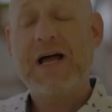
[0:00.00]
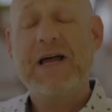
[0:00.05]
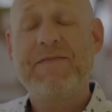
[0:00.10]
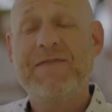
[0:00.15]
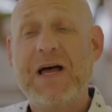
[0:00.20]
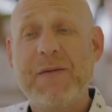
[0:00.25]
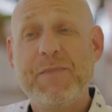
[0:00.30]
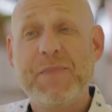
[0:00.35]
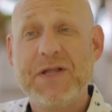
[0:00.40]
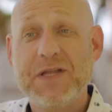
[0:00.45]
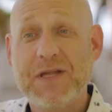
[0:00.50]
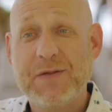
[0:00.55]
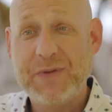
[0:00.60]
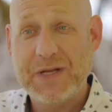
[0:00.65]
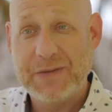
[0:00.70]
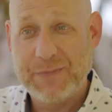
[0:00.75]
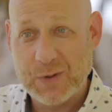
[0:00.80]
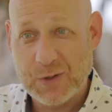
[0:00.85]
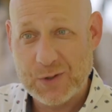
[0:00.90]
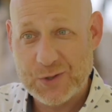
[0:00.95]
have not been to the
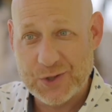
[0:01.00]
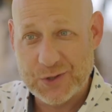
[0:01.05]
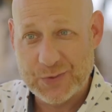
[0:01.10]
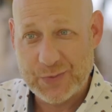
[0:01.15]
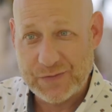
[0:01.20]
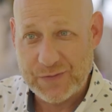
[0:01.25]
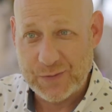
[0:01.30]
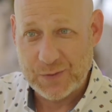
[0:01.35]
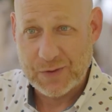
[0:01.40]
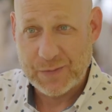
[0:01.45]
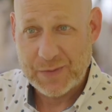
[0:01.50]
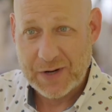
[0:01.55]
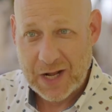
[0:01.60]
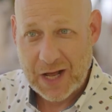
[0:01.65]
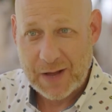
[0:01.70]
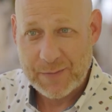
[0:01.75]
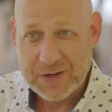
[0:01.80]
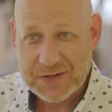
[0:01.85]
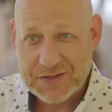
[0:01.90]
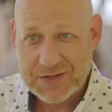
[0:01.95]
Beet Berkshires before, but
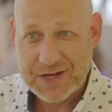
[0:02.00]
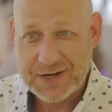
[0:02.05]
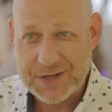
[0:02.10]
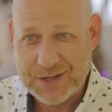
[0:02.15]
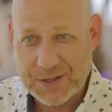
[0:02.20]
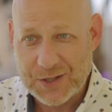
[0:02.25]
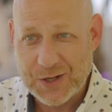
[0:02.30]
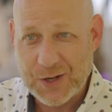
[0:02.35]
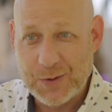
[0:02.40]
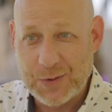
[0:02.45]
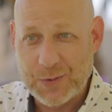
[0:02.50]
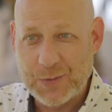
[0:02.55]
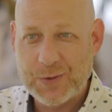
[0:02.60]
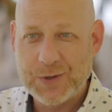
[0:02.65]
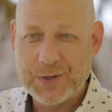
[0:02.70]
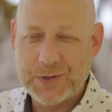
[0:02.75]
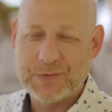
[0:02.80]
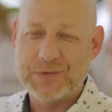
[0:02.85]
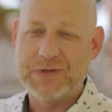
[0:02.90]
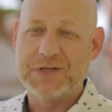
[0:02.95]
I'm excited to go. And
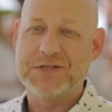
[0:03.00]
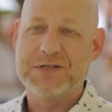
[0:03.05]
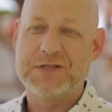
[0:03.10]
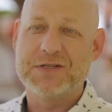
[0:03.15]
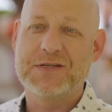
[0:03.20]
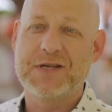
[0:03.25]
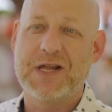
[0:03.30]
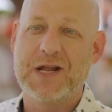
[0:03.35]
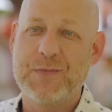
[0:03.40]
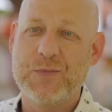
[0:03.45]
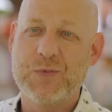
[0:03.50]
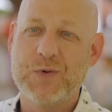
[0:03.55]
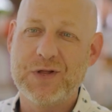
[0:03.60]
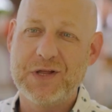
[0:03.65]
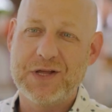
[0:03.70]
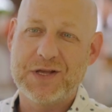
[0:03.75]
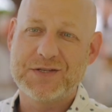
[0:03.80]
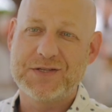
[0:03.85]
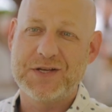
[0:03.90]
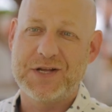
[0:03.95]
one of the reasons that I'm
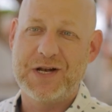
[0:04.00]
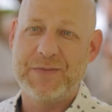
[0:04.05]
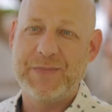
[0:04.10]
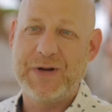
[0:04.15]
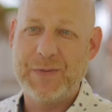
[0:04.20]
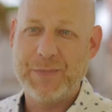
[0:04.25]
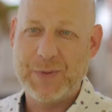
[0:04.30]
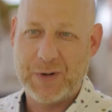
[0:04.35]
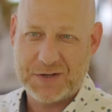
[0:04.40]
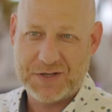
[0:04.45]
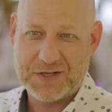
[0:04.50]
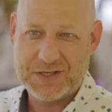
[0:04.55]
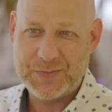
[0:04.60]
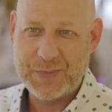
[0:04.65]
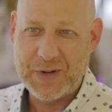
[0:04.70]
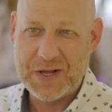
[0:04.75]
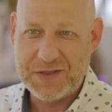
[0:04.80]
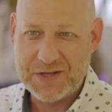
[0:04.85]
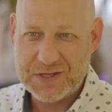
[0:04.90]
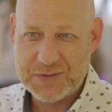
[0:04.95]
really excited about
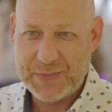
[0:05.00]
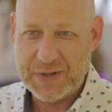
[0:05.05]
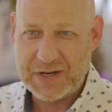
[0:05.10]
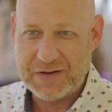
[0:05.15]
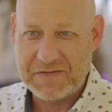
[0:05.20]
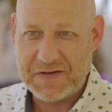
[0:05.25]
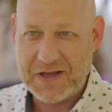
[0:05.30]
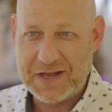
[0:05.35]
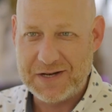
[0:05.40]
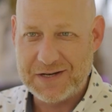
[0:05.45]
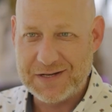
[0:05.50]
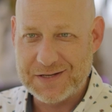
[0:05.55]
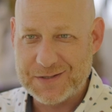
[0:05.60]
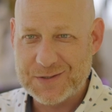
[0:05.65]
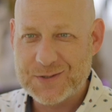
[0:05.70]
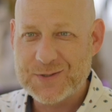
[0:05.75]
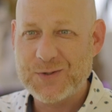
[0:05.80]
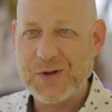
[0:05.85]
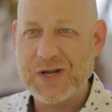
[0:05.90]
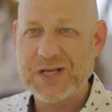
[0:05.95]
participating in this Beet event, and it
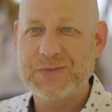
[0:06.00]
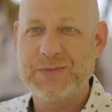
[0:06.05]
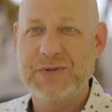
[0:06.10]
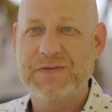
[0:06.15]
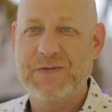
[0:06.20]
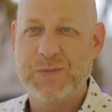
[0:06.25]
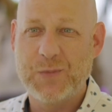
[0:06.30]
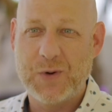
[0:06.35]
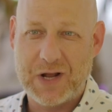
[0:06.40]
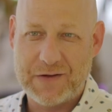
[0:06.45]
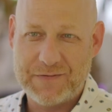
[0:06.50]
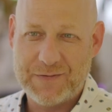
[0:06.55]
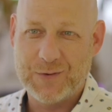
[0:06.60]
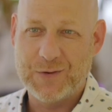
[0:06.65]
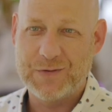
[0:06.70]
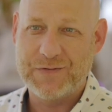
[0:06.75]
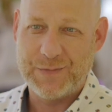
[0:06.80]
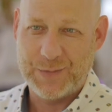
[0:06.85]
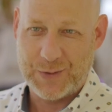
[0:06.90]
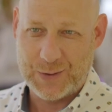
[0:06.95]
strikes me from what I've
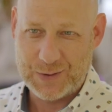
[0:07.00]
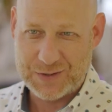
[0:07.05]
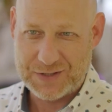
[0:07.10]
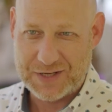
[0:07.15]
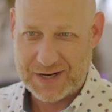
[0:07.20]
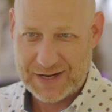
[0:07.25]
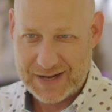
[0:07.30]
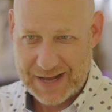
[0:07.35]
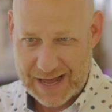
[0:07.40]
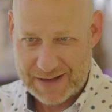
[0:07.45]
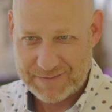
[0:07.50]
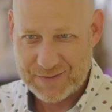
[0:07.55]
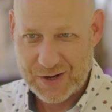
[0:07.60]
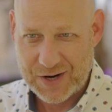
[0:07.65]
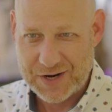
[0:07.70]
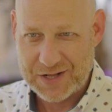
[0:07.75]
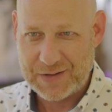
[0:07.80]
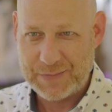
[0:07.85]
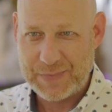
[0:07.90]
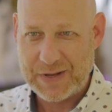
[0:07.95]
heard from others that have
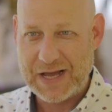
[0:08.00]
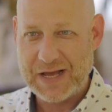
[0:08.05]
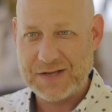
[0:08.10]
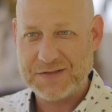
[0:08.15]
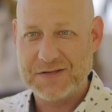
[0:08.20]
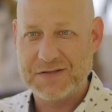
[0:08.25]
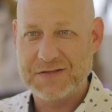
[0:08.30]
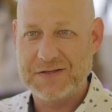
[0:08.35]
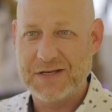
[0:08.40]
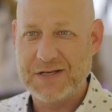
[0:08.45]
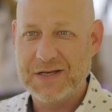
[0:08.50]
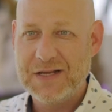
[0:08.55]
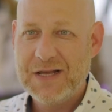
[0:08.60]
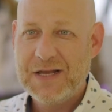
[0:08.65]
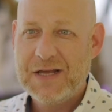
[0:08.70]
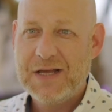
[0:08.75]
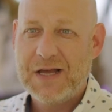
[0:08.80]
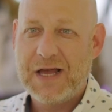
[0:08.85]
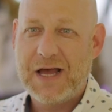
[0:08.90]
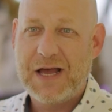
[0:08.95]
gone in the past, is it
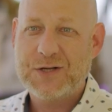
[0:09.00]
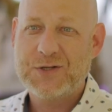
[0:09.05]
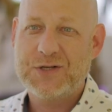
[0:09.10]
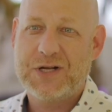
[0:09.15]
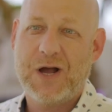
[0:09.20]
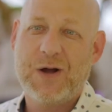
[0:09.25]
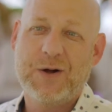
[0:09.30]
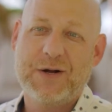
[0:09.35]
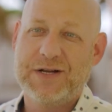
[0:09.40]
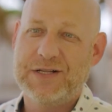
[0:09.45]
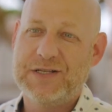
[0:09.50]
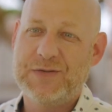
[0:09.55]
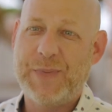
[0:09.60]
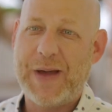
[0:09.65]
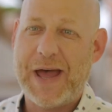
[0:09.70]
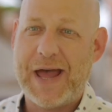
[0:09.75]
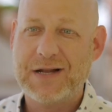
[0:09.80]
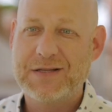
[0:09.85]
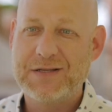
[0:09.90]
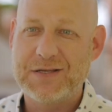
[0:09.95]
actually harkens
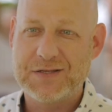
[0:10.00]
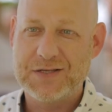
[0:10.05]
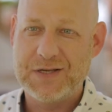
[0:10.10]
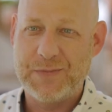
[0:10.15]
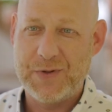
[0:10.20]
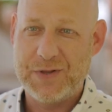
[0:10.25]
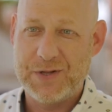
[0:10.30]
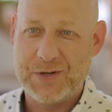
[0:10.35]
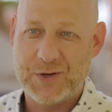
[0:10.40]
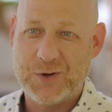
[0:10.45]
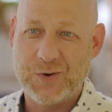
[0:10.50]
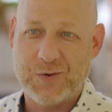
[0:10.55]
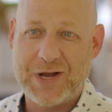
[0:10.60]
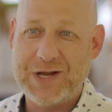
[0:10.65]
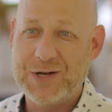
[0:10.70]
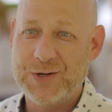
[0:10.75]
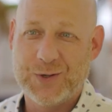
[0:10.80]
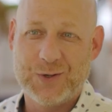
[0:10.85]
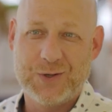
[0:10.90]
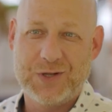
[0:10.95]
back to some of the
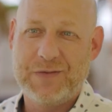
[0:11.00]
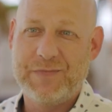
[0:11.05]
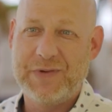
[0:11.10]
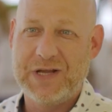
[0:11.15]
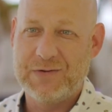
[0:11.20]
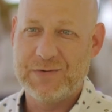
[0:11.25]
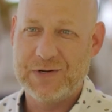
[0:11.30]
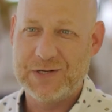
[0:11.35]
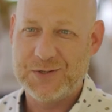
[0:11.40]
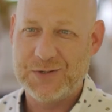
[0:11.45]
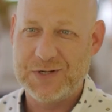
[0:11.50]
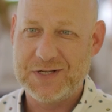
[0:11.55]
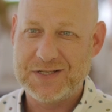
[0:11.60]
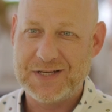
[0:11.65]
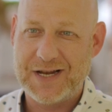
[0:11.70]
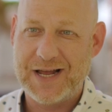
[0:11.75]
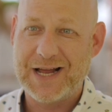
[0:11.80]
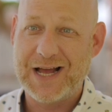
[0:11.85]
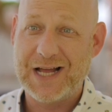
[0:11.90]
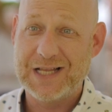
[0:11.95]
great early Beet Retreats
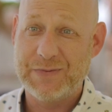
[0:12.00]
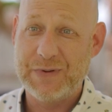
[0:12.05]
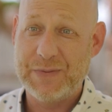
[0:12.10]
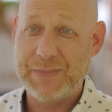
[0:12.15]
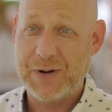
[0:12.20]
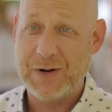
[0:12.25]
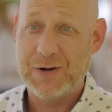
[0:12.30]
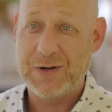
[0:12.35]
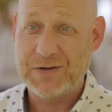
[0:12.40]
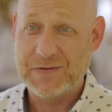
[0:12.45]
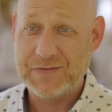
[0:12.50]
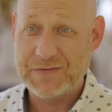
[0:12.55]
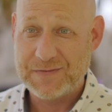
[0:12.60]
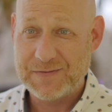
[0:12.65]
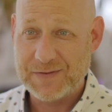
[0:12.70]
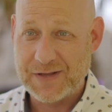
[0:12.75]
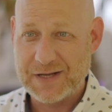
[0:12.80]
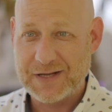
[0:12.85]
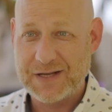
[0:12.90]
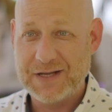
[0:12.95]
that I got to be part of,
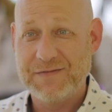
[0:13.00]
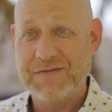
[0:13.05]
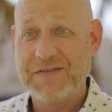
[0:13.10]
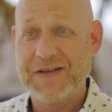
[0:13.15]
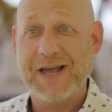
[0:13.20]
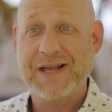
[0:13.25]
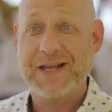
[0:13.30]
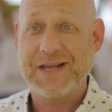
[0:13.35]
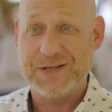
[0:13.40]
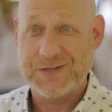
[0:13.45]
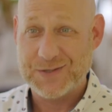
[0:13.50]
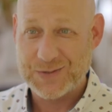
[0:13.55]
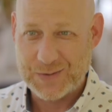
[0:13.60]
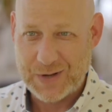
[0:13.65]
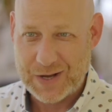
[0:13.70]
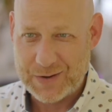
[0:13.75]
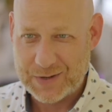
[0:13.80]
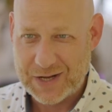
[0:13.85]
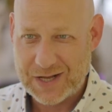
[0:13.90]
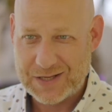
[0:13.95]
like in Vieques.
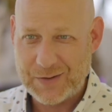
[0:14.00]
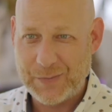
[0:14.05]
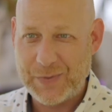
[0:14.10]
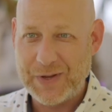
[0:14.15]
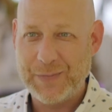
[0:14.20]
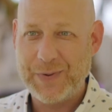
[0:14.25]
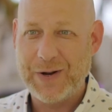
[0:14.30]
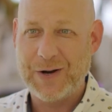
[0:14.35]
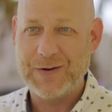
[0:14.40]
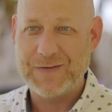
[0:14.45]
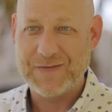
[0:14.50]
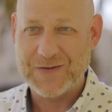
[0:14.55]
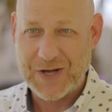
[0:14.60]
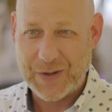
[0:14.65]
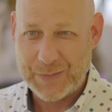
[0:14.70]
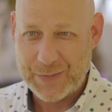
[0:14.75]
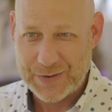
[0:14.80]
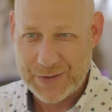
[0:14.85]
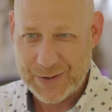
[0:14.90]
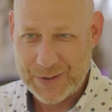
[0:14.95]
I got to be a part of a
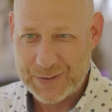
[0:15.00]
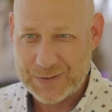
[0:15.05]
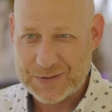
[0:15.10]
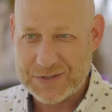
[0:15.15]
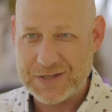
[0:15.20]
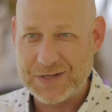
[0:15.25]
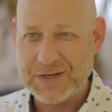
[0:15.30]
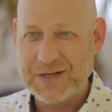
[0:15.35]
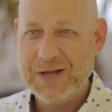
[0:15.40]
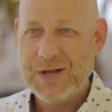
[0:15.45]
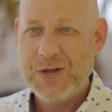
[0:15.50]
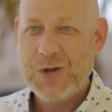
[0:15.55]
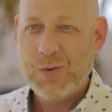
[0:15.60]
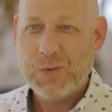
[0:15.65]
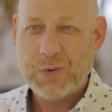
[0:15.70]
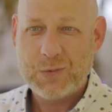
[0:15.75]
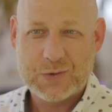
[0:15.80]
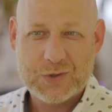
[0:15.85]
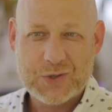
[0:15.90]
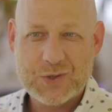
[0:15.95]
couple of those. And
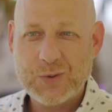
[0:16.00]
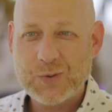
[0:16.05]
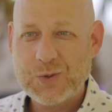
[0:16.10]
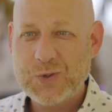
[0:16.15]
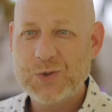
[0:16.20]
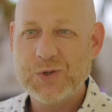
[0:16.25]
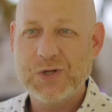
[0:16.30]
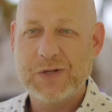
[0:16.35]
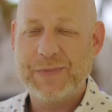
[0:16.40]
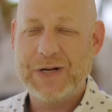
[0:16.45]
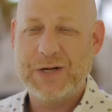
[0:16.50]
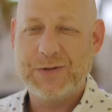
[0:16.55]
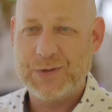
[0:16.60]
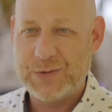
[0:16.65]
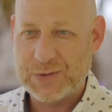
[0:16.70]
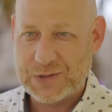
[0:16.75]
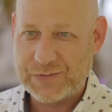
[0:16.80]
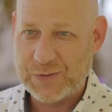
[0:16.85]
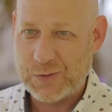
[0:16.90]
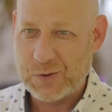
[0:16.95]
what was so cool about
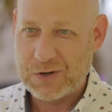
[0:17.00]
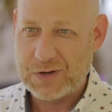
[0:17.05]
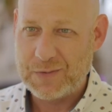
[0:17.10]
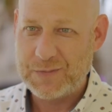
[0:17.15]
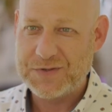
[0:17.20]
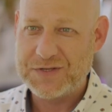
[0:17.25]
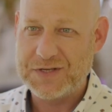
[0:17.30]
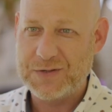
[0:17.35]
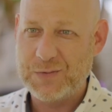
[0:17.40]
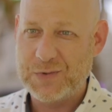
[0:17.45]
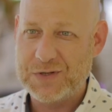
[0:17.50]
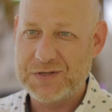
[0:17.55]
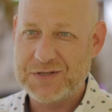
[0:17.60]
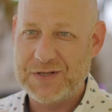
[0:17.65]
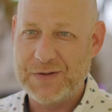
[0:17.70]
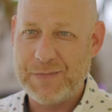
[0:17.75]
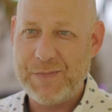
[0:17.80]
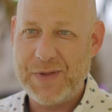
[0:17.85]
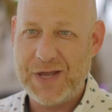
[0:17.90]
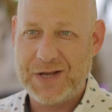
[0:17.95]
those forums, it was
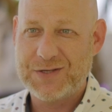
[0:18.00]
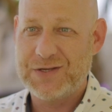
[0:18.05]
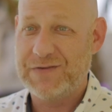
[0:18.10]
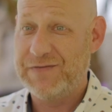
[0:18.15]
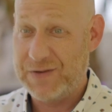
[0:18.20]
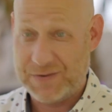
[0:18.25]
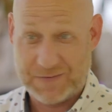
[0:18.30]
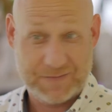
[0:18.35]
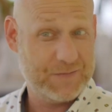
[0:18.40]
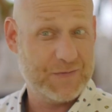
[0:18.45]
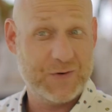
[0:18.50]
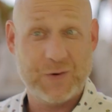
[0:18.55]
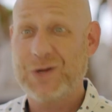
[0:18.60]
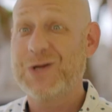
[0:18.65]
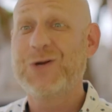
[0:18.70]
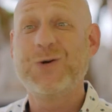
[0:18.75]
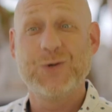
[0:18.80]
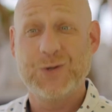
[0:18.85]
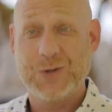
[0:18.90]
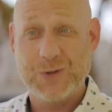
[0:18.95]
the mix of a
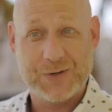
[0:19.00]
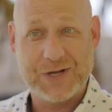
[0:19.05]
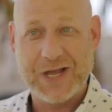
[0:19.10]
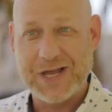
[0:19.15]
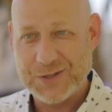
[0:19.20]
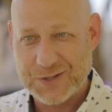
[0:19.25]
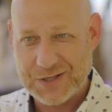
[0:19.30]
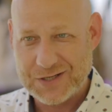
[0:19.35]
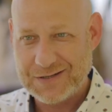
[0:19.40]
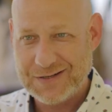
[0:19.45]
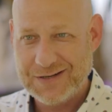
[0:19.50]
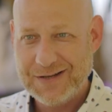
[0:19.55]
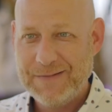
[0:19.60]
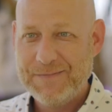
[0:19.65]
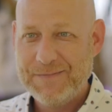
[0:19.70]
very cool location